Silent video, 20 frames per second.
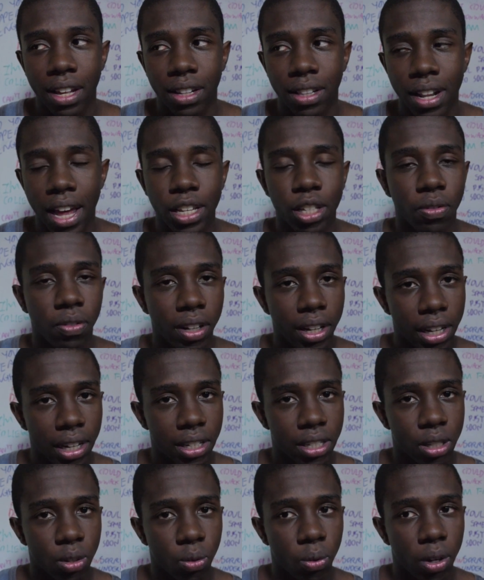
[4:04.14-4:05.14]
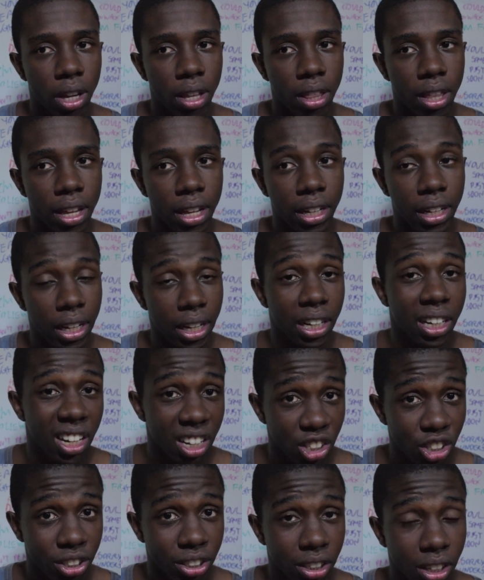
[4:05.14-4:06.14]
Netflix in
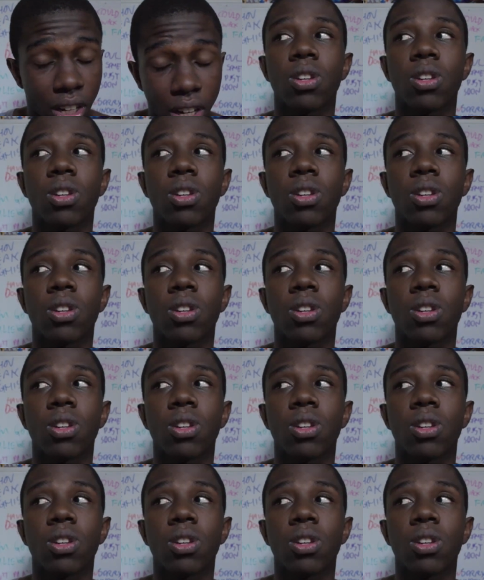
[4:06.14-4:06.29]
English.